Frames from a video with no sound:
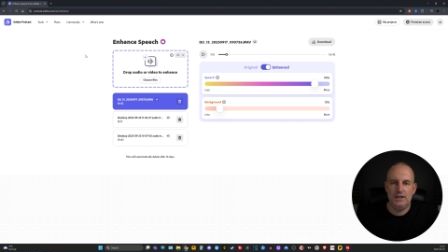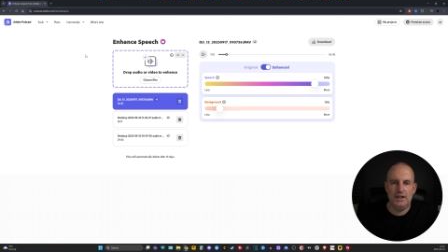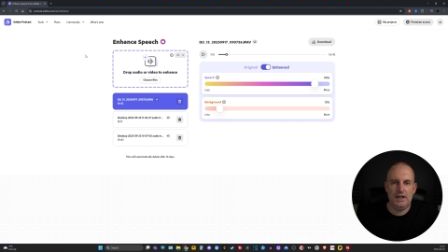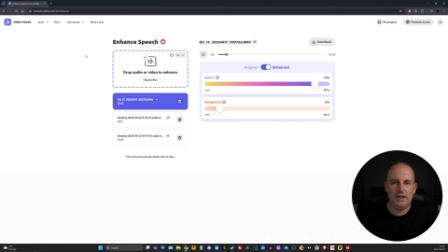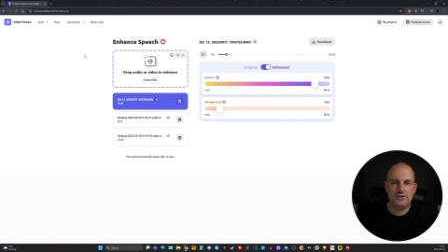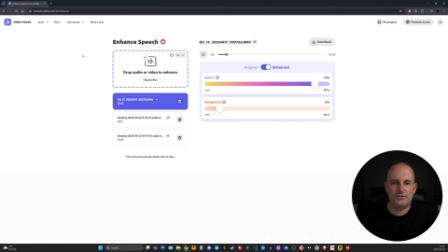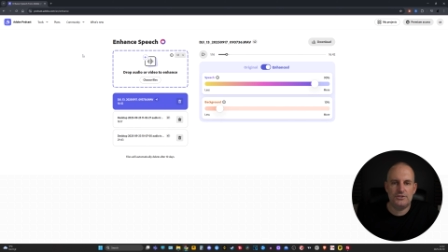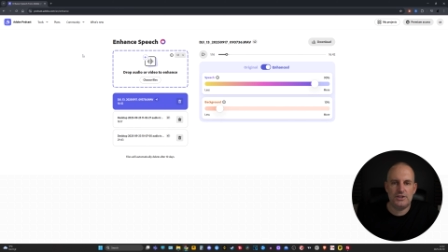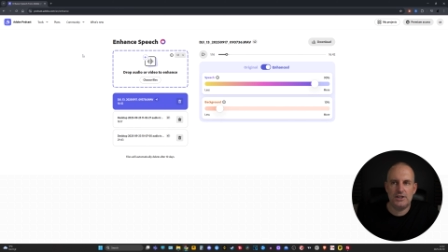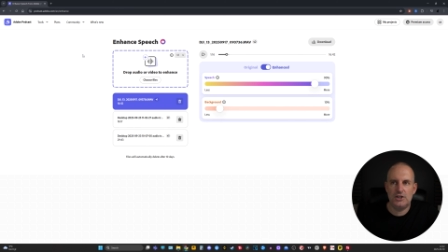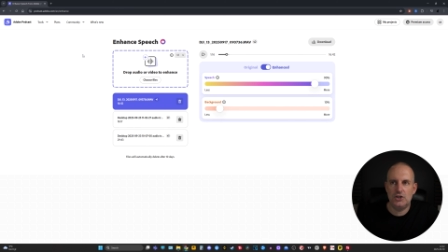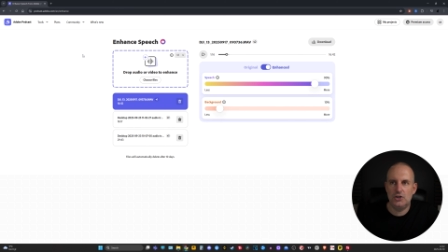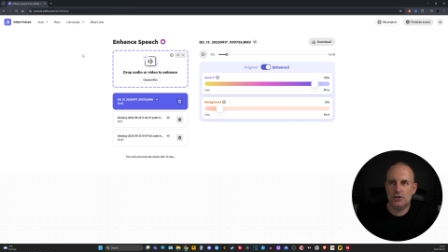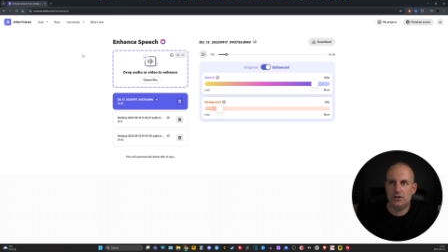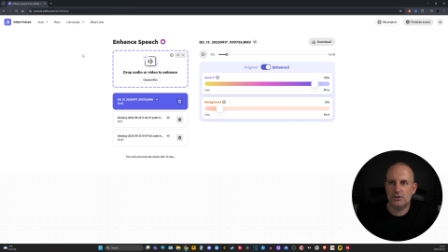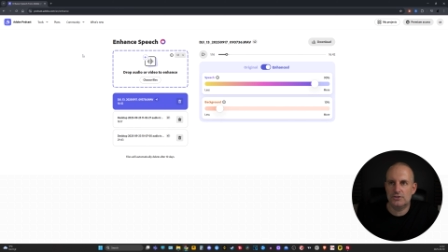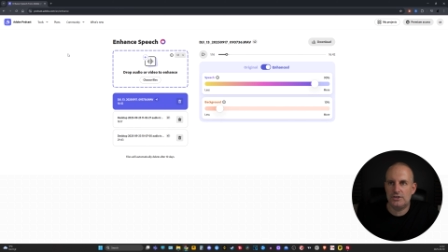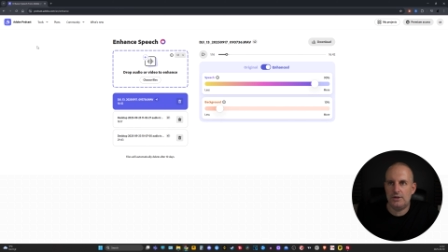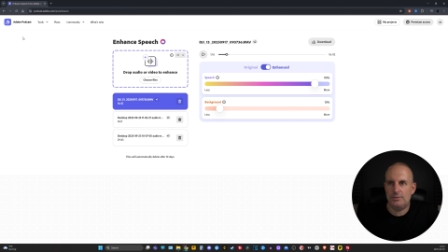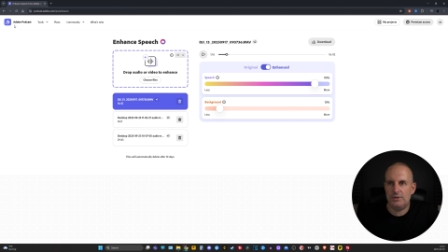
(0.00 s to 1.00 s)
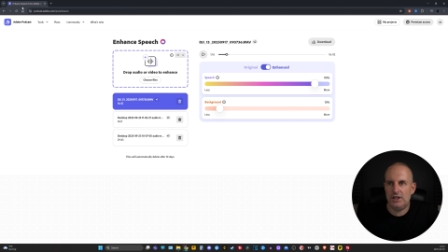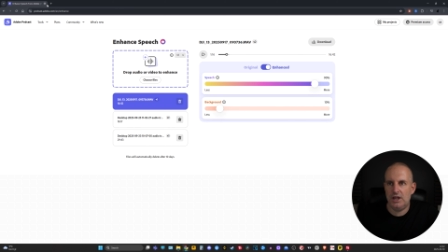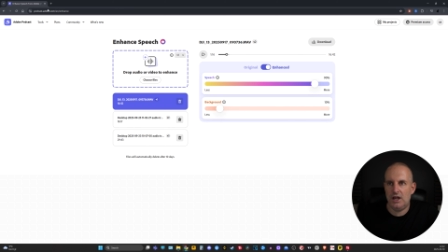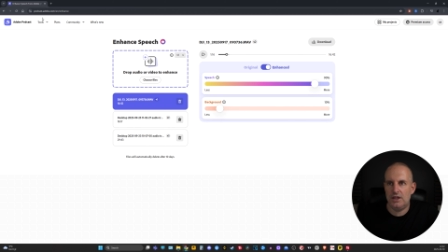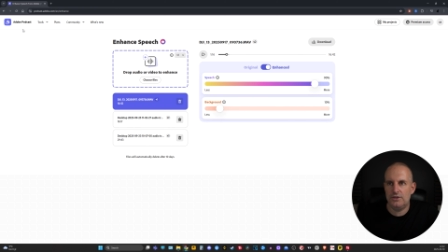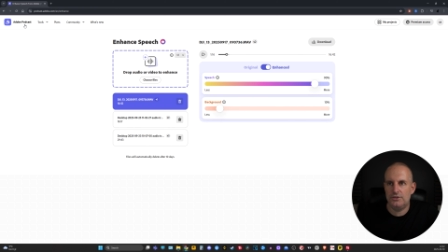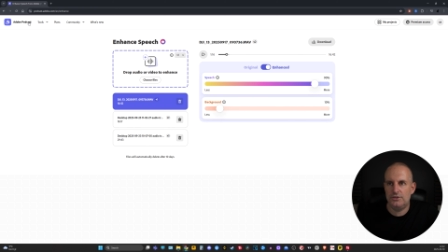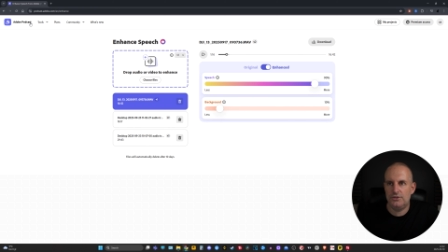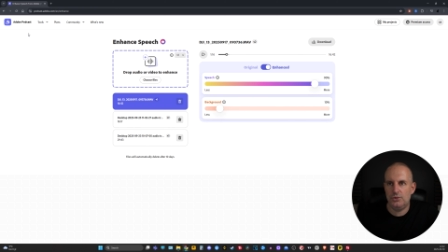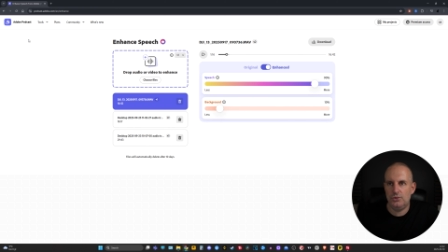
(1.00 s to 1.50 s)
Now let's take a look at some of the
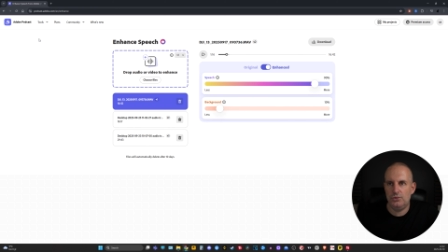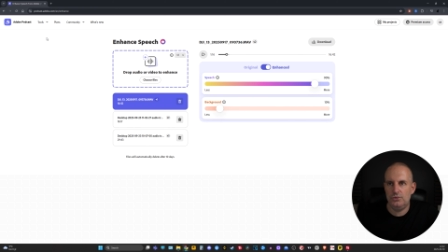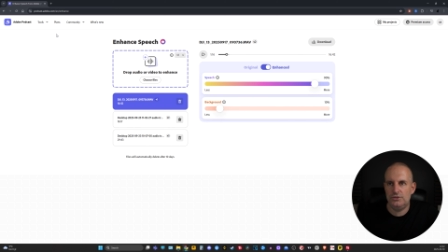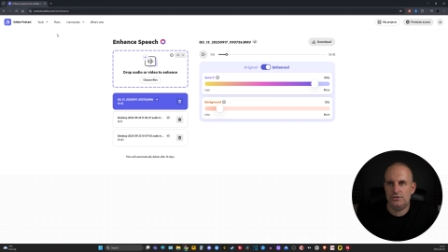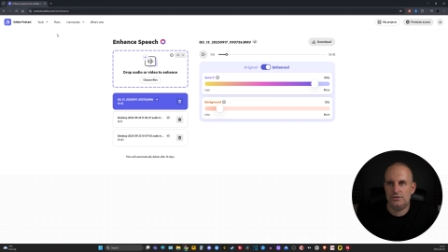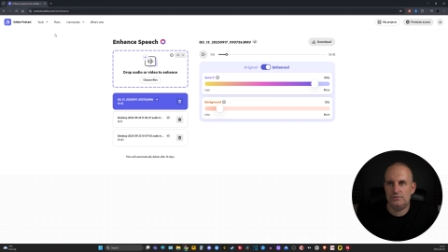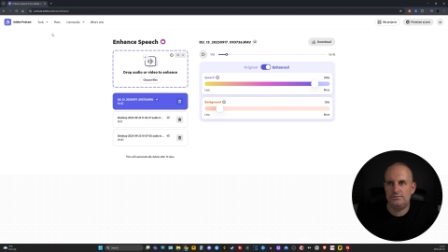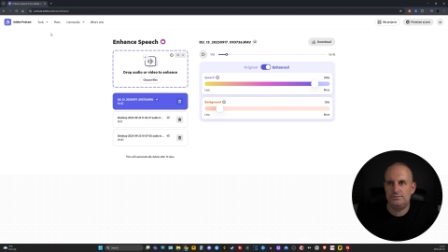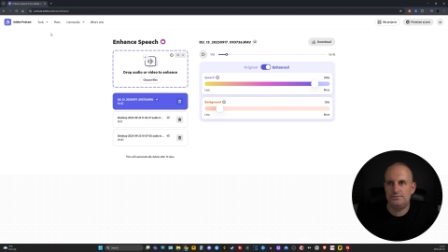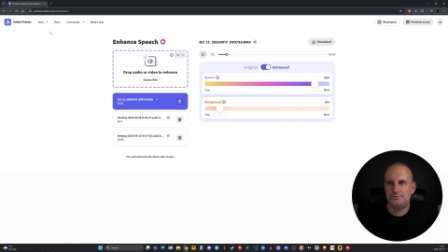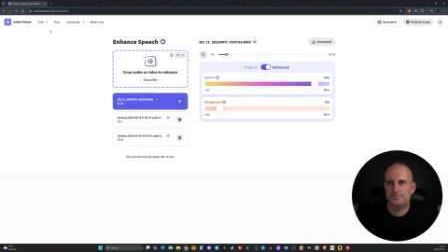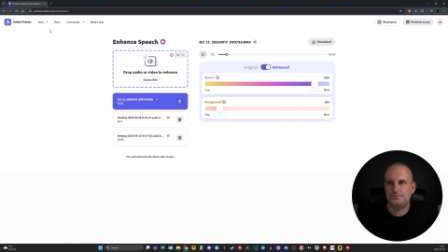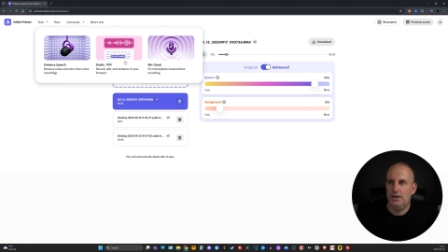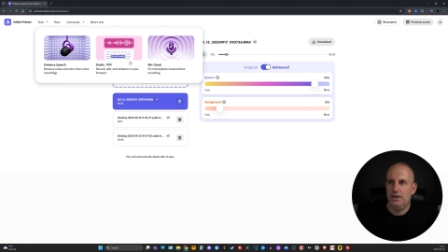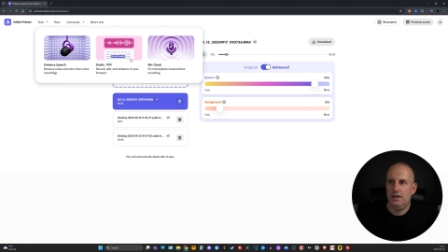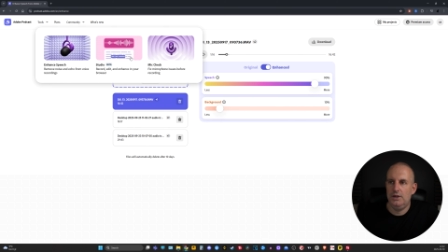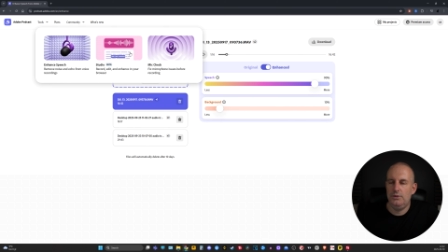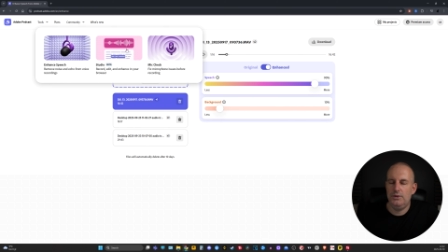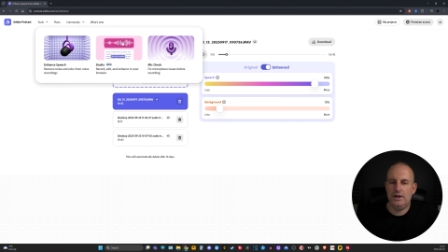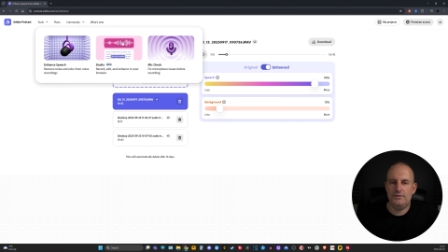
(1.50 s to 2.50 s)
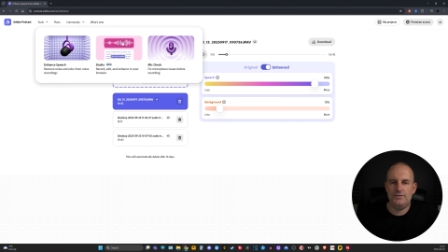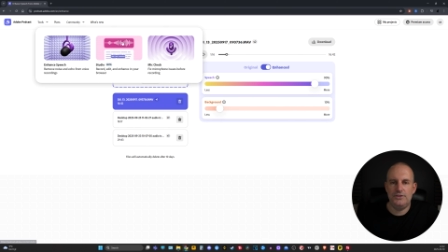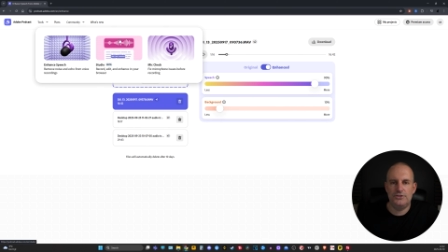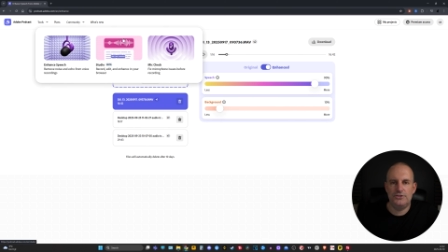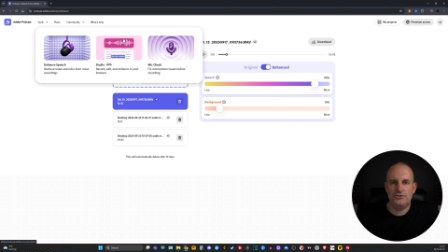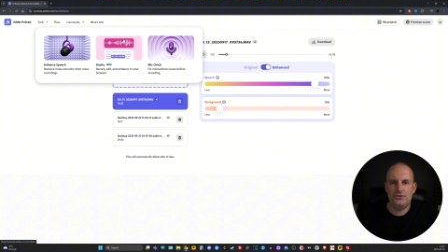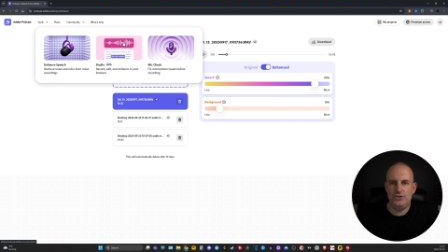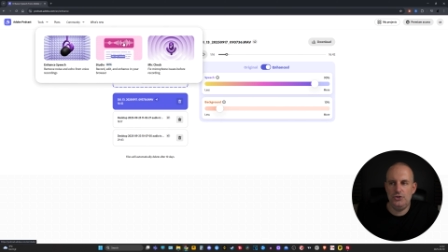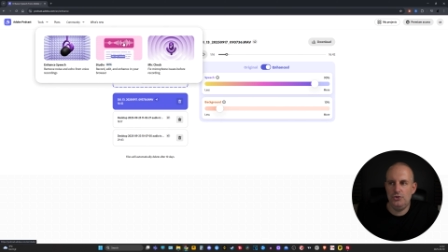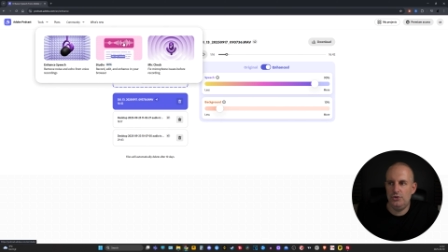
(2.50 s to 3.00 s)
other tools. Here we have the
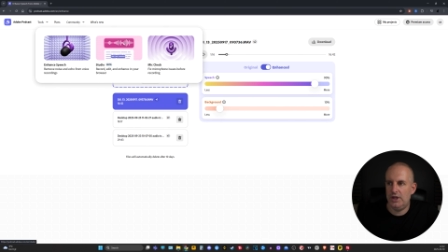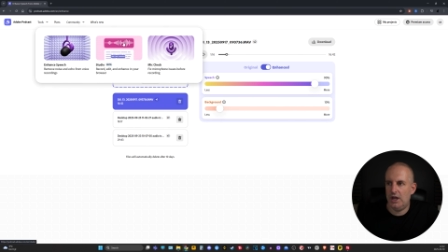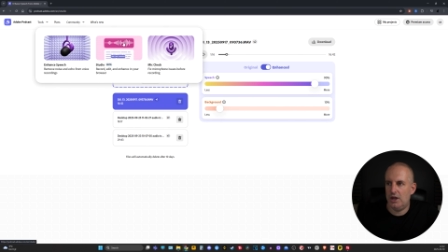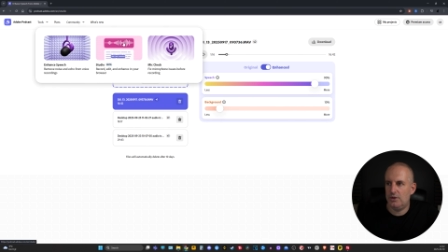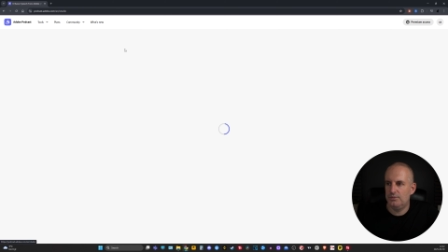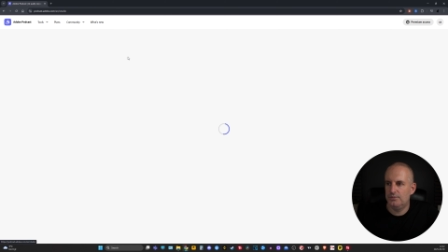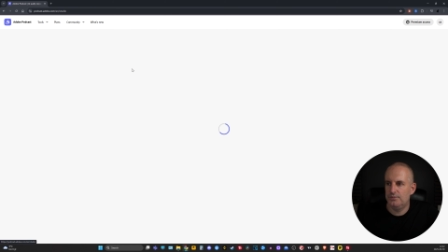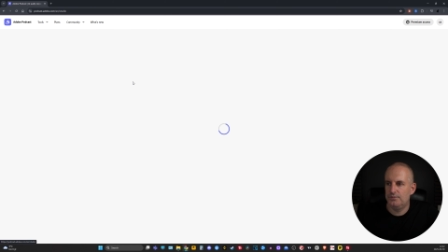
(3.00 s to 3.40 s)
studio.